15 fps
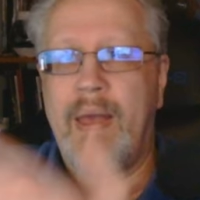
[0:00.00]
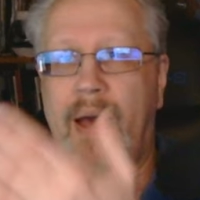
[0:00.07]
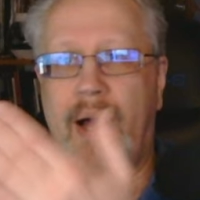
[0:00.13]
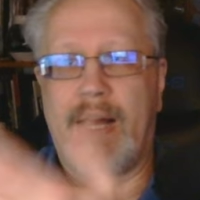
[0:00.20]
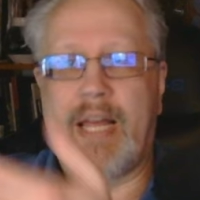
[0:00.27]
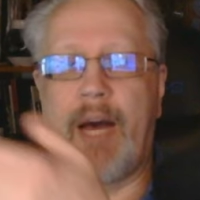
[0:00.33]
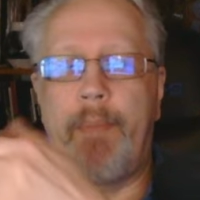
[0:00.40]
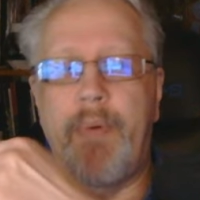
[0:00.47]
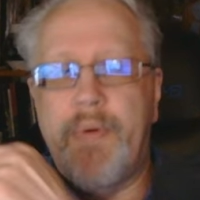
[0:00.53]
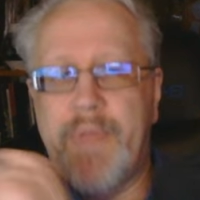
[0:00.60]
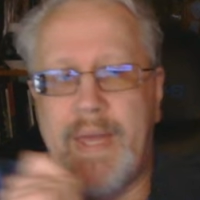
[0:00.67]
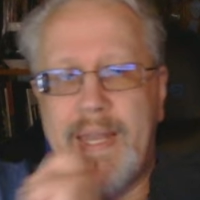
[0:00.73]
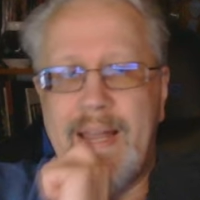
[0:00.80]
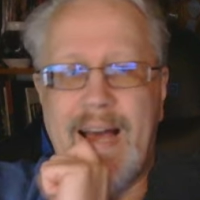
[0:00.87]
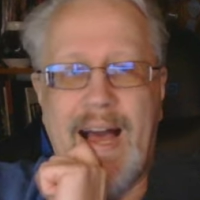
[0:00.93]
A couple
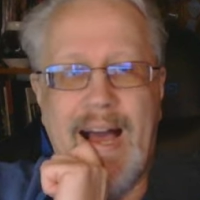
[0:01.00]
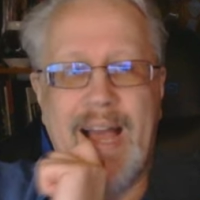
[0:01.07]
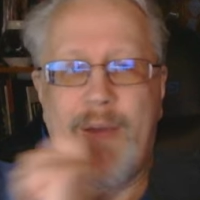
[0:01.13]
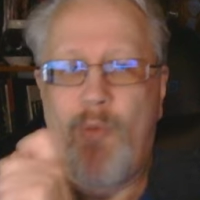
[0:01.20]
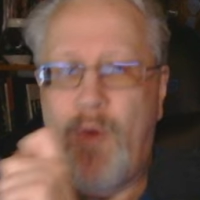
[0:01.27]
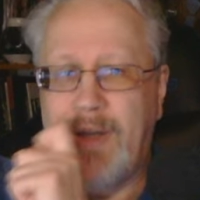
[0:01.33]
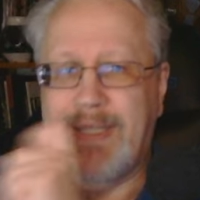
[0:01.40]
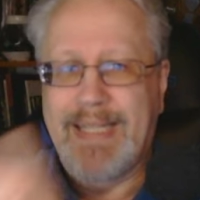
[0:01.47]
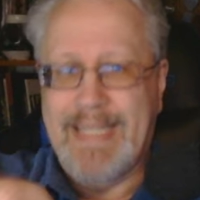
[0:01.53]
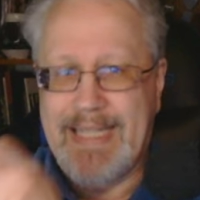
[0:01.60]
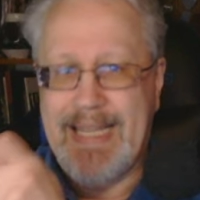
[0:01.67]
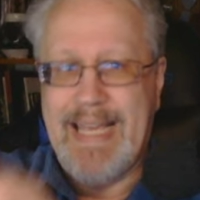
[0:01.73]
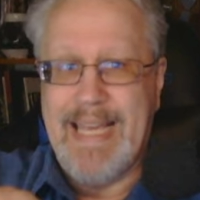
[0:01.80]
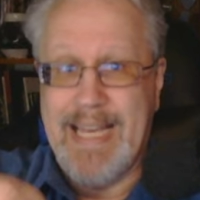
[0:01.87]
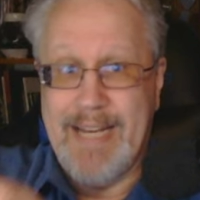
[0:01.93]
that I want to
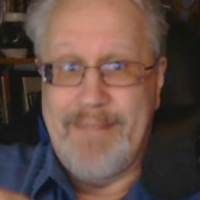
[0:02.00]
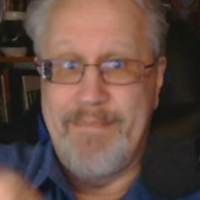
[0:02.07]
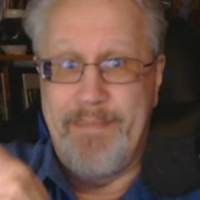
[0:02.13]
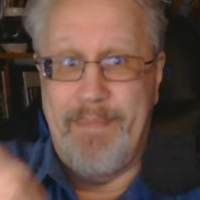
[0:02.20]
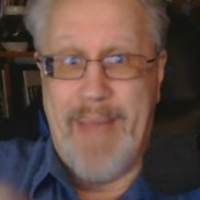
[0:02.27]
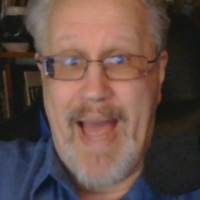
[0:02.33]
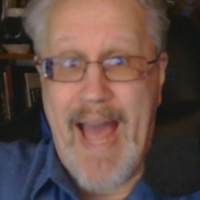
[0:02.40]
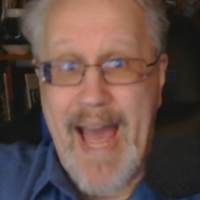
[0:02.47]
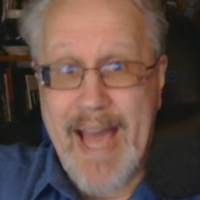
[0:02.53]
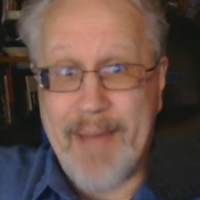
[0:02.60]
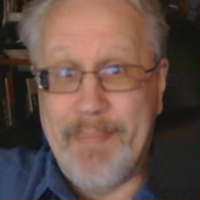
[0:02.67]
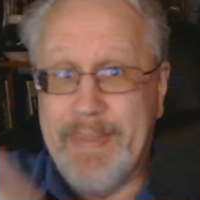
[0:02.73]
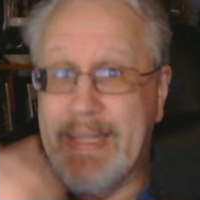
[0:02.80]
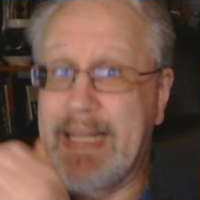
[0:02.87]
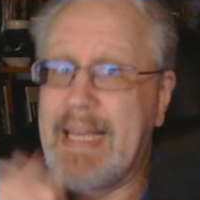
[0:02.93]
see come back,
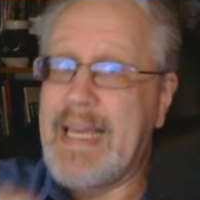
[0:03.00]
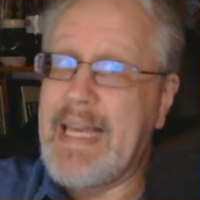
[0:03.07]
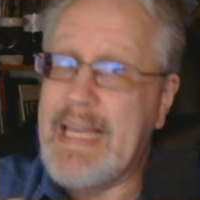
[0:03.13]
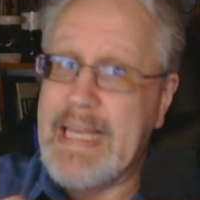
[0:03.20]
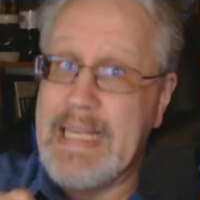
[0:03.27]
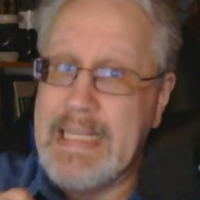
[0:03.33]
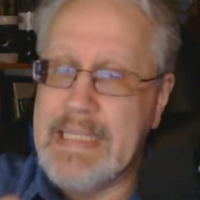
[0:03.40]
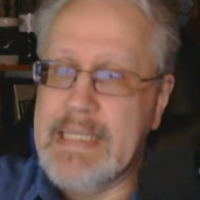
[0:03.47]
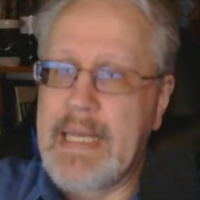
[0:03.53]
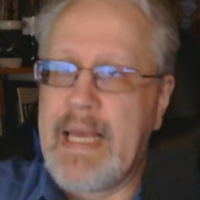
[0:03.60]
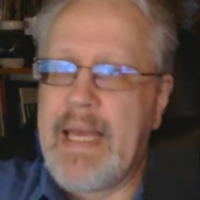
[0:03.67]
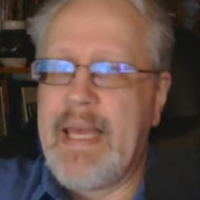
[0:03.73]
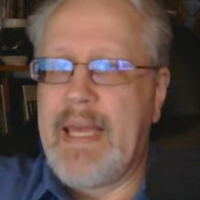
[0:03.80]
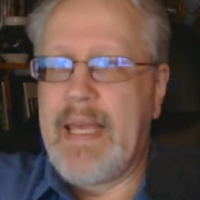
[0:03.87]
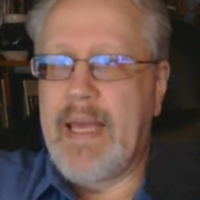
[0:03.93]
please,
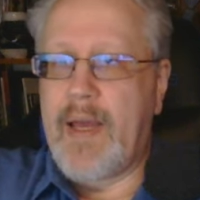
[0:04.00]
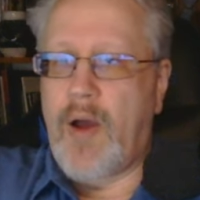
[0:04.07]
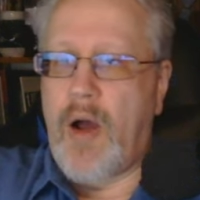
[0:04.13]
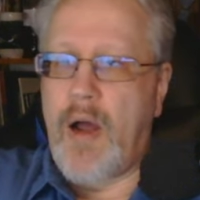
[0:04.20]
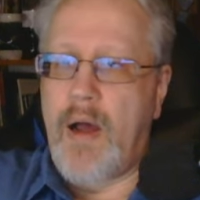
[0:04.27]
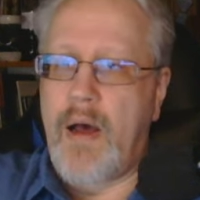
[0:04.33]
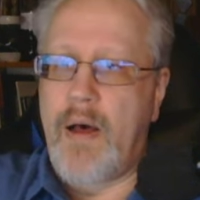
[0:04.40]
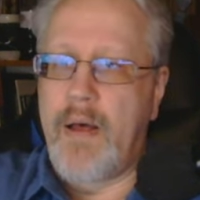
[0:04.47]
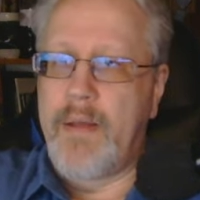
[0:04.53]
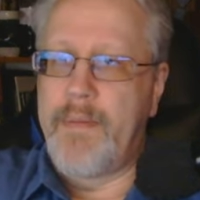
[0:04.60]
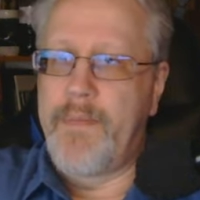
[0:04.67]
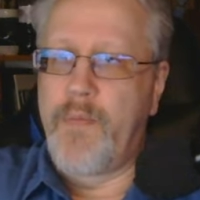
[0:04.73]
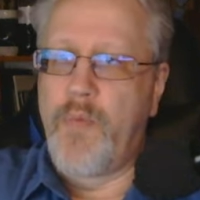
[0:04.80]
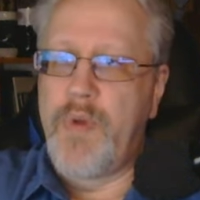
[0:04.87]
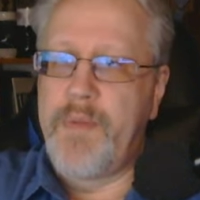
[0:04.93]

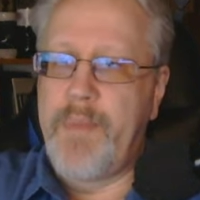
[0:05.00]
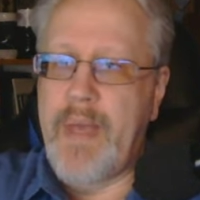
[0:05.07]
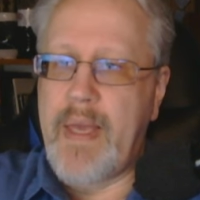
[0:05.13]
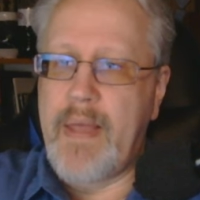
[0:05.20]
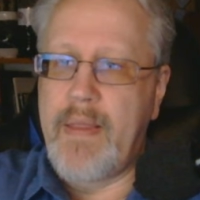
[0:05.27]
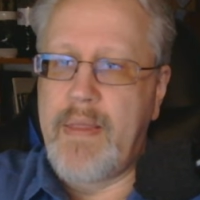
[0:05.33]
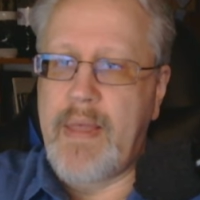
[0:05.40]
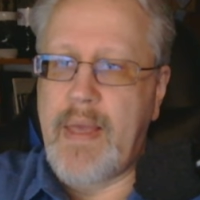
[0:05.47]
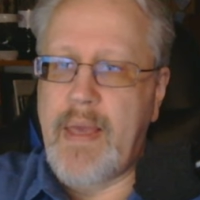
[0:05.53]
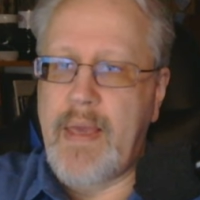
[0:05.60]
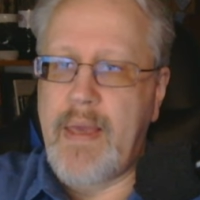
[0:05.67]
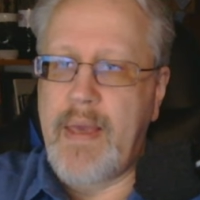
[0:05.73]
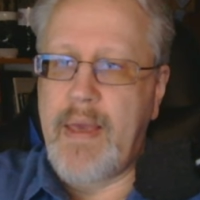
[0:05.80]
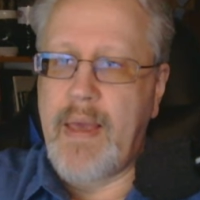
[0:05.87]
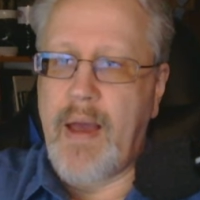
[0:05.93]
would be
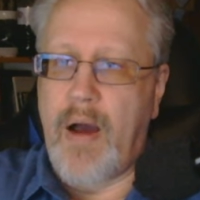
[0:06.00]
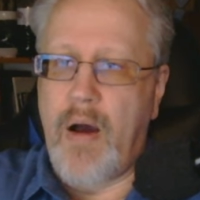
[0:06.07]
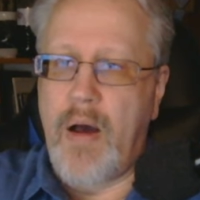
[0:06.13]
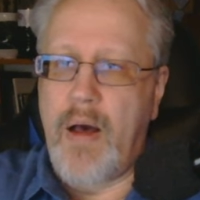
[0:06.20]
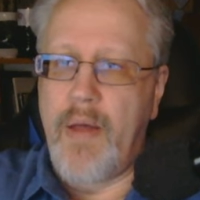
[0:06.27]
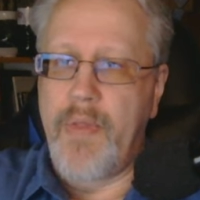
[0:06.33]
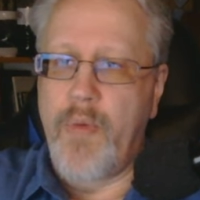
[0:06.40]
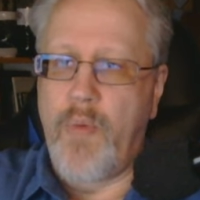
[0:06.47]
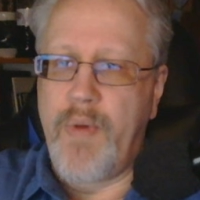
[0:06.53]
the one